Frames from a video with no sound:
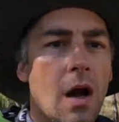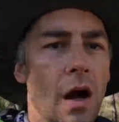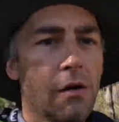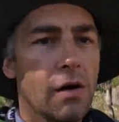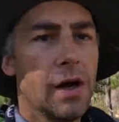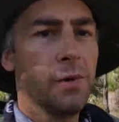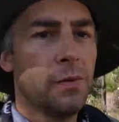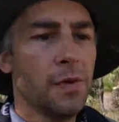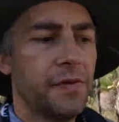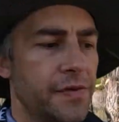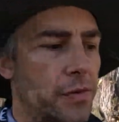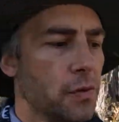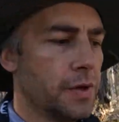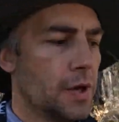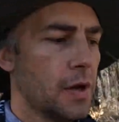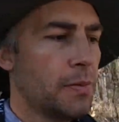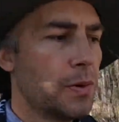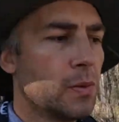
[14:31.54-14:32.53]
Alright, we're
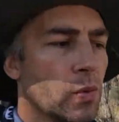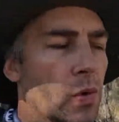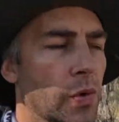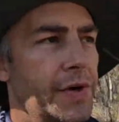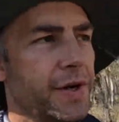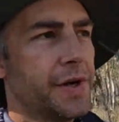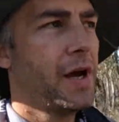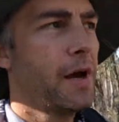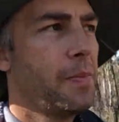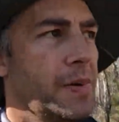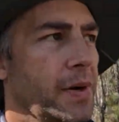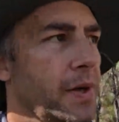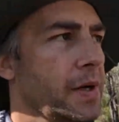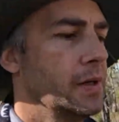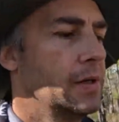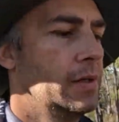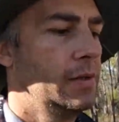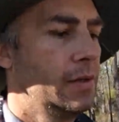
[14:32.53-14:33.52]
fueled up and watered up.
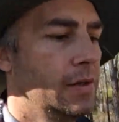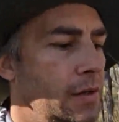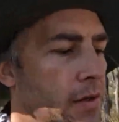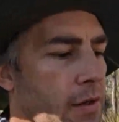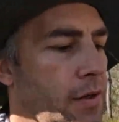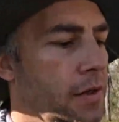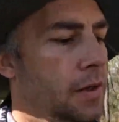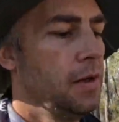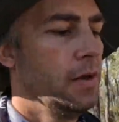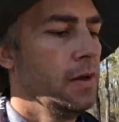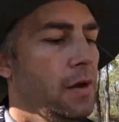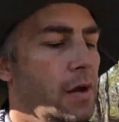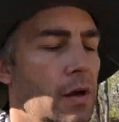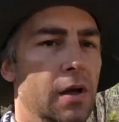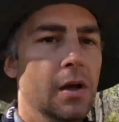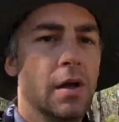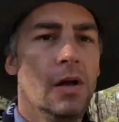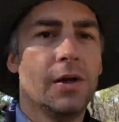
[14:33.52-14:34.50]

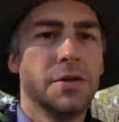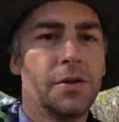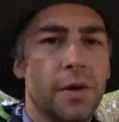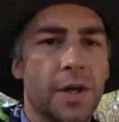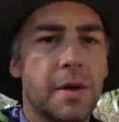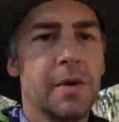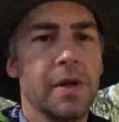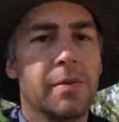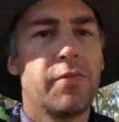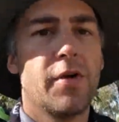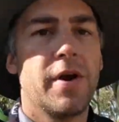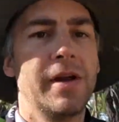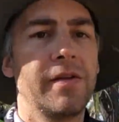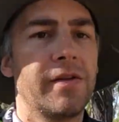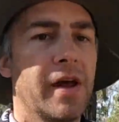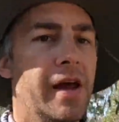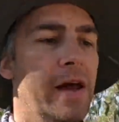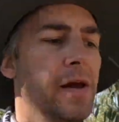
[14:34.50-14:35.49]
20-minute
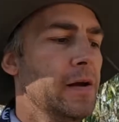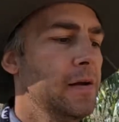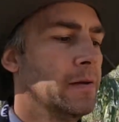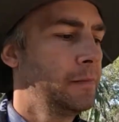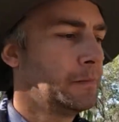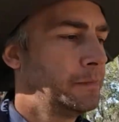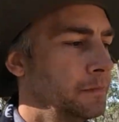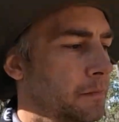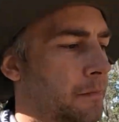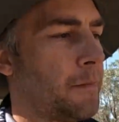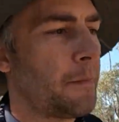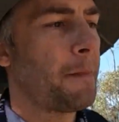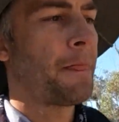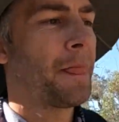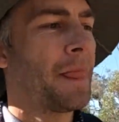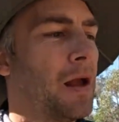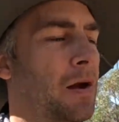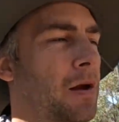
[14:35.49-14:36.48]
break there.
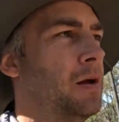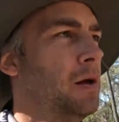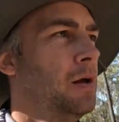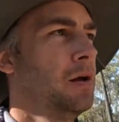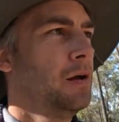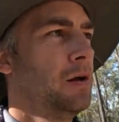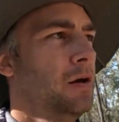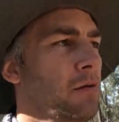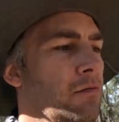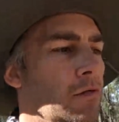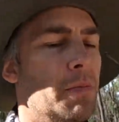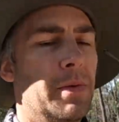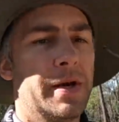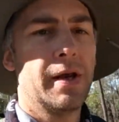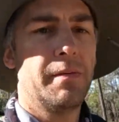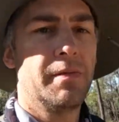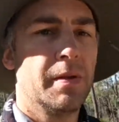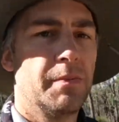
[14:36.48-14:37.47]
Got my
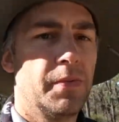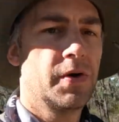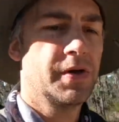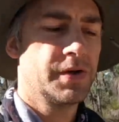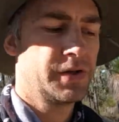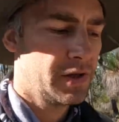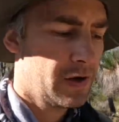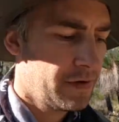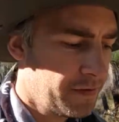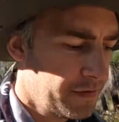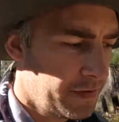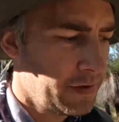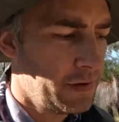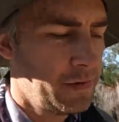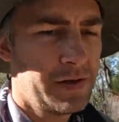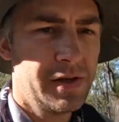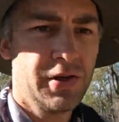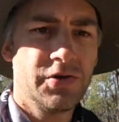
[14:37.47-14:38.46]
name in the book and stuff.
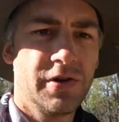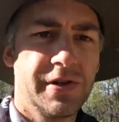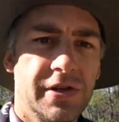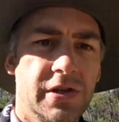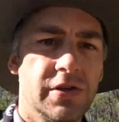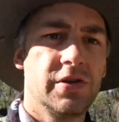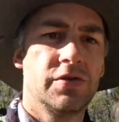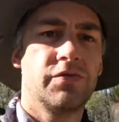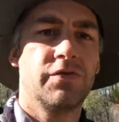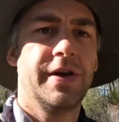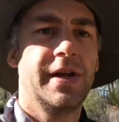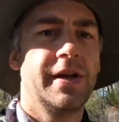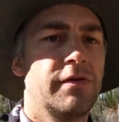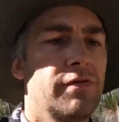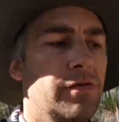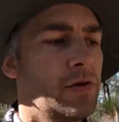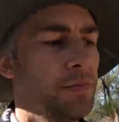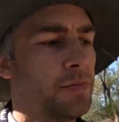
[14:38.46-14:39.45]
It was interesting just
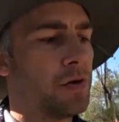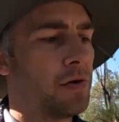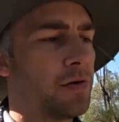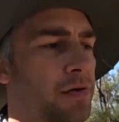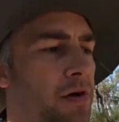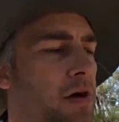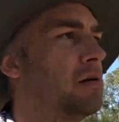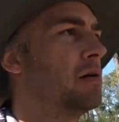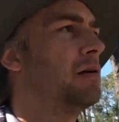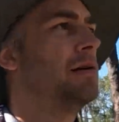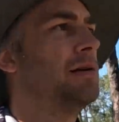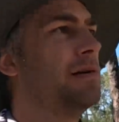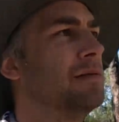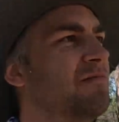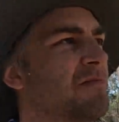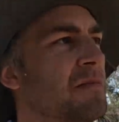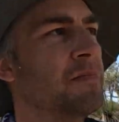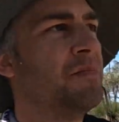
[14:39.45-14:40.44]
reading through the book that
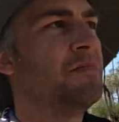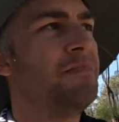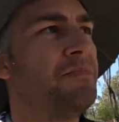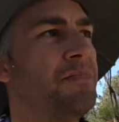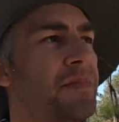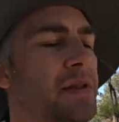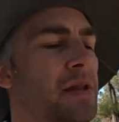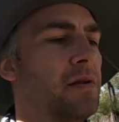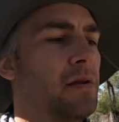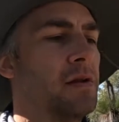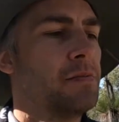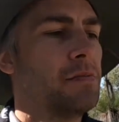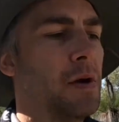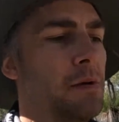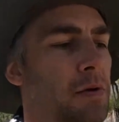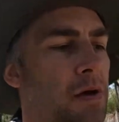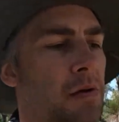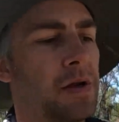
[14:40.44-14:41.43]
there's
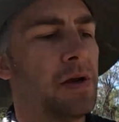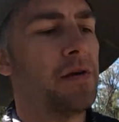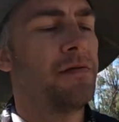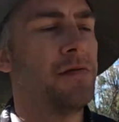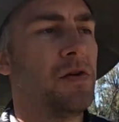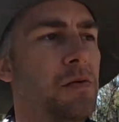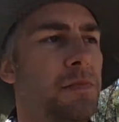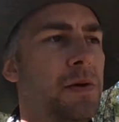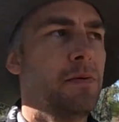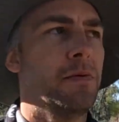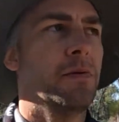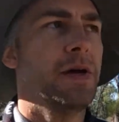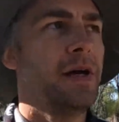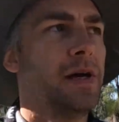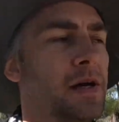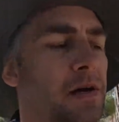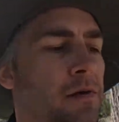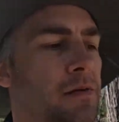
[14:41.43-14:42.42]
maybe only a few people
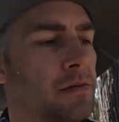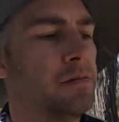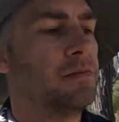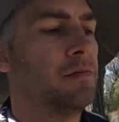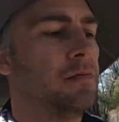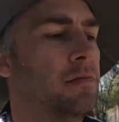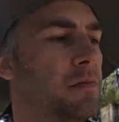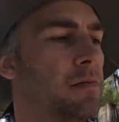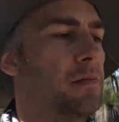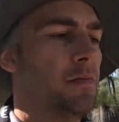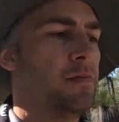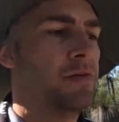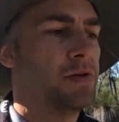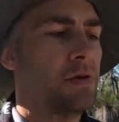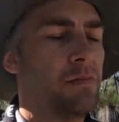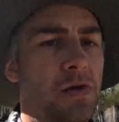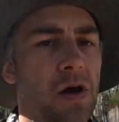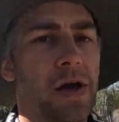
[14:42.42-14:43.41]
here
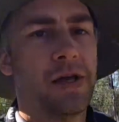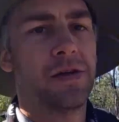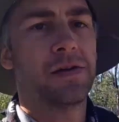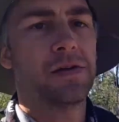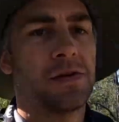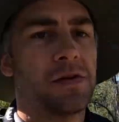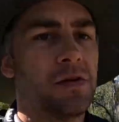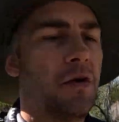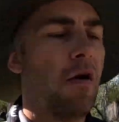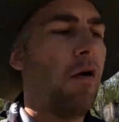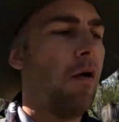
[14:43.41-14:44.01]
some nights.